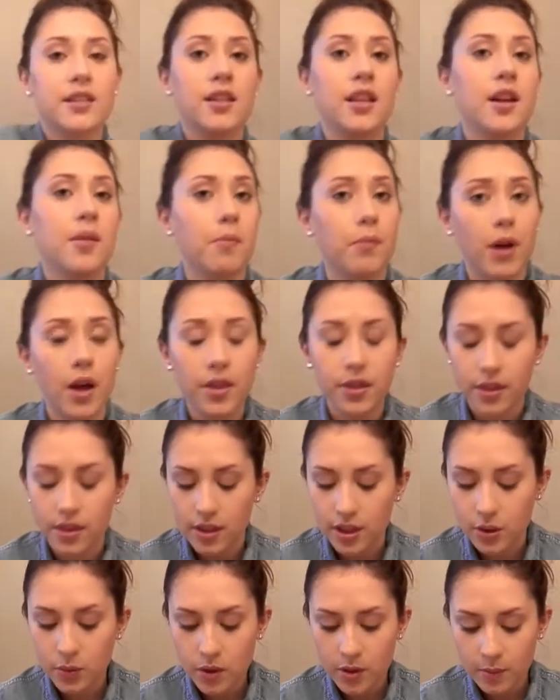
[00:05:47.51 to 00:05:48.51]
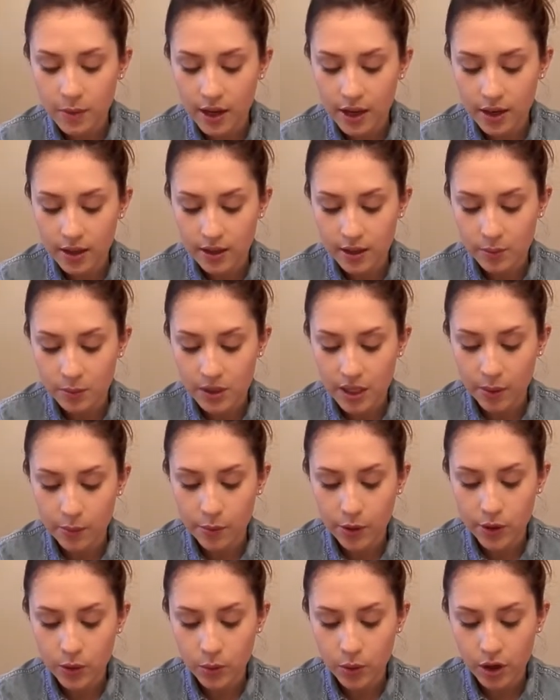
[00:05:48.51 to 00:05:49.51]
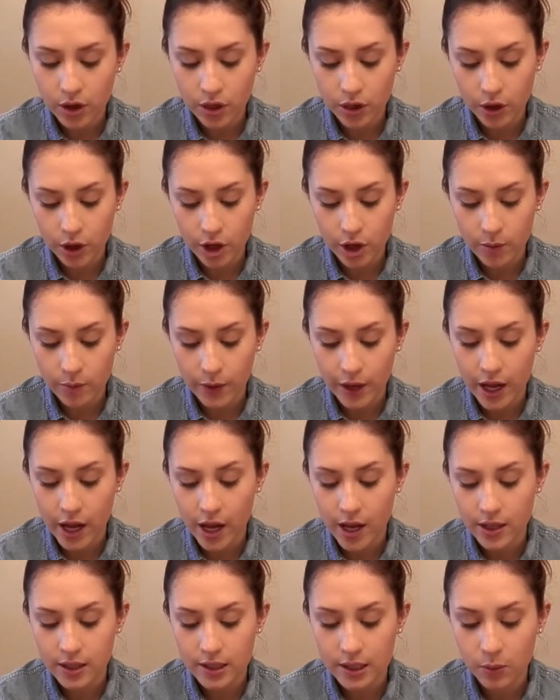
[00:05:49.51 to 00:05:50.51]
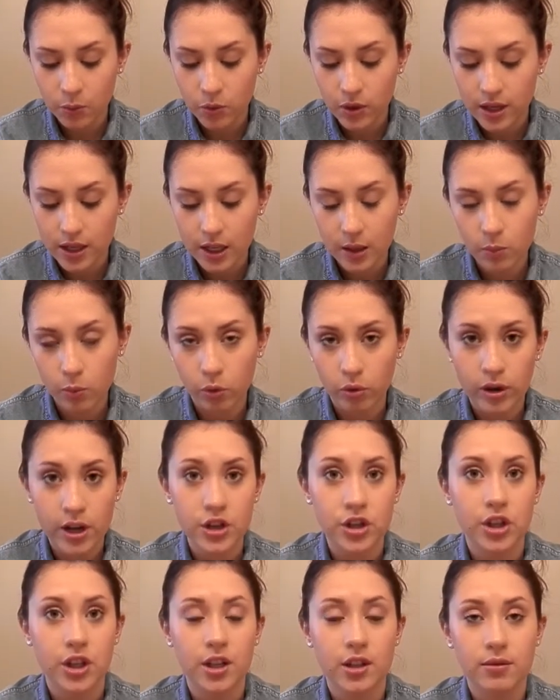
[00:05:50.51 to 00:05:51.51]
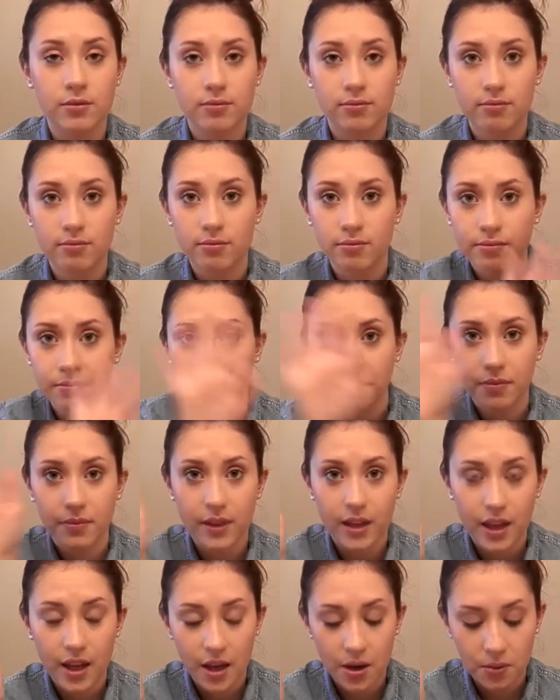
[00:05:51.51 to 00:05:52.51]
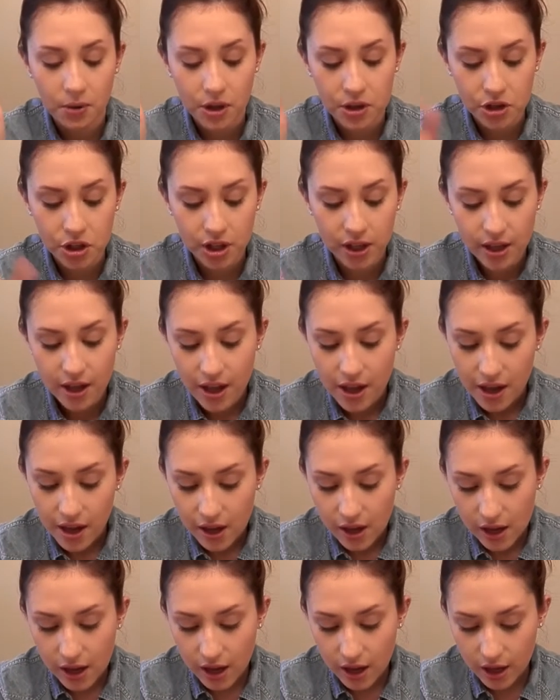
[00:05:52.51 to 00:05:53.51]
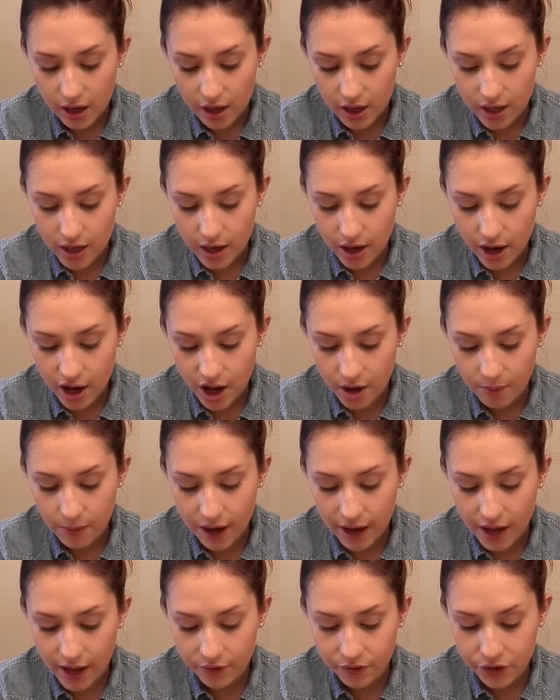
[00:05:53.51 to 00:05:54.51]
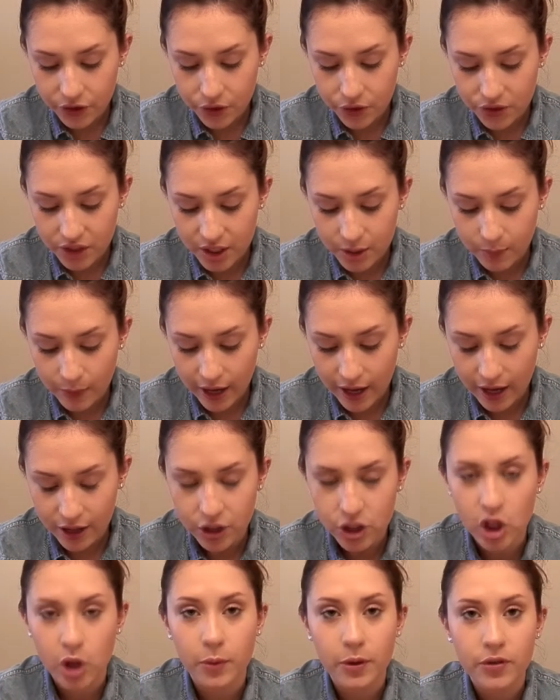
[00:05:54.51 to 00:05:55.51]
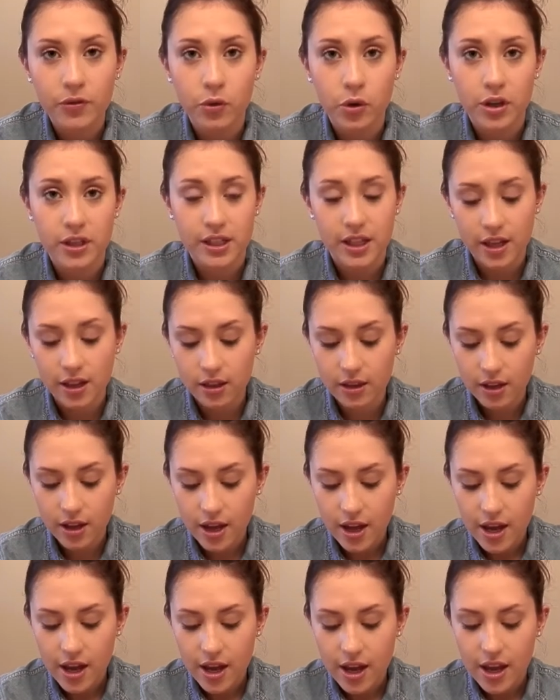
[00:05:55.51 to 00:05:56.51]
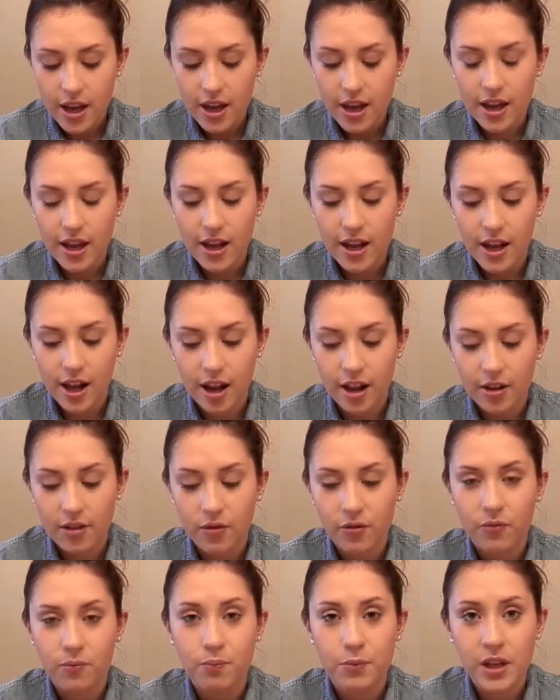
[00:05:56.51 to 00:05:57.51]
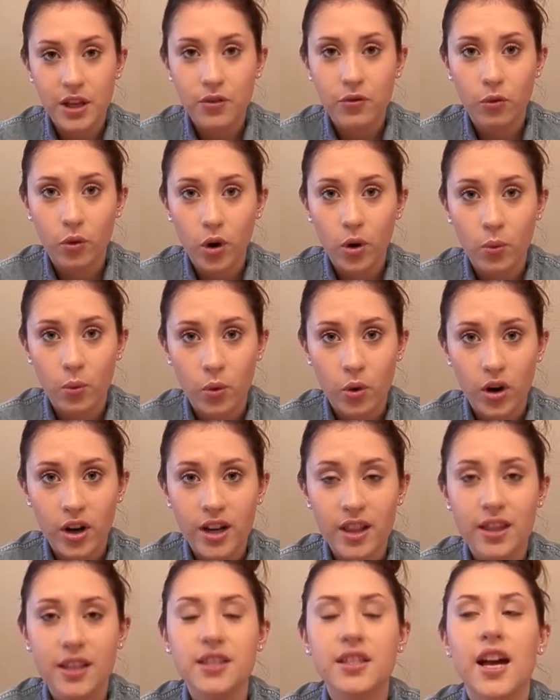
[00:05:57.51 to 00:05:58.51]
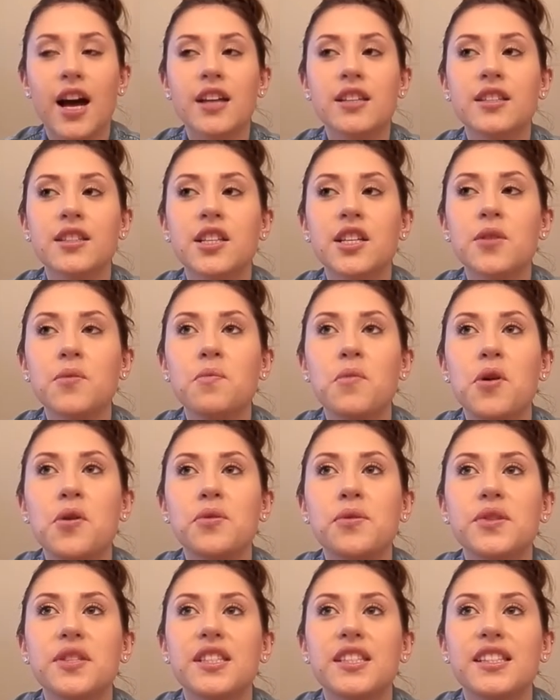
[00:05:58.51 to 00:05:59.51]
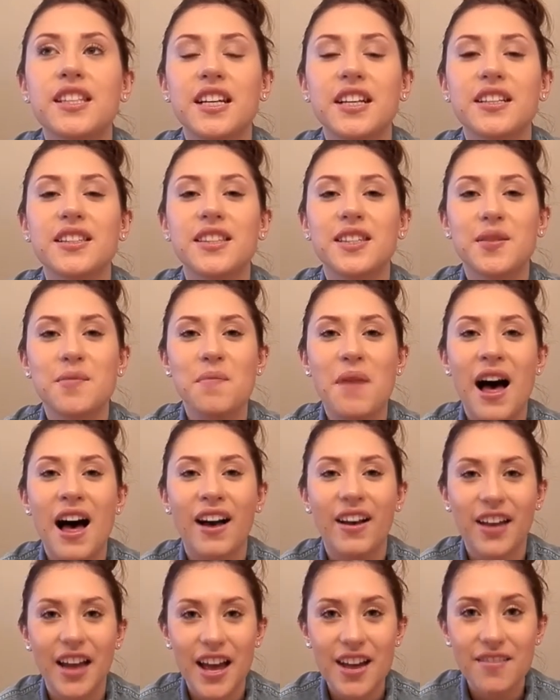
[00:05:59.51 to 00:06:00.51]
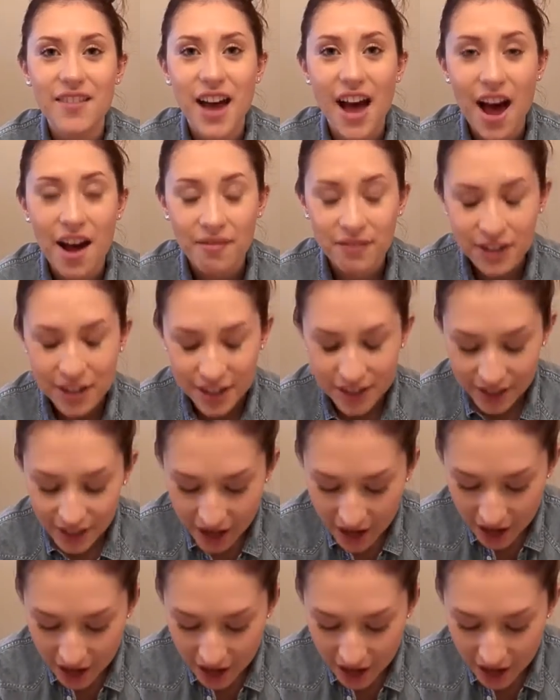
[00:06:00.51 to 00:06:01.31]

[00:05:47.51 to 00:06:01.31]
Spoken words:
than a month. This was made on September 23rd by someone named Reggie. Hey Reggie. And I have to use this by October 14th. Be forewarned, this has the most sick smell I've ever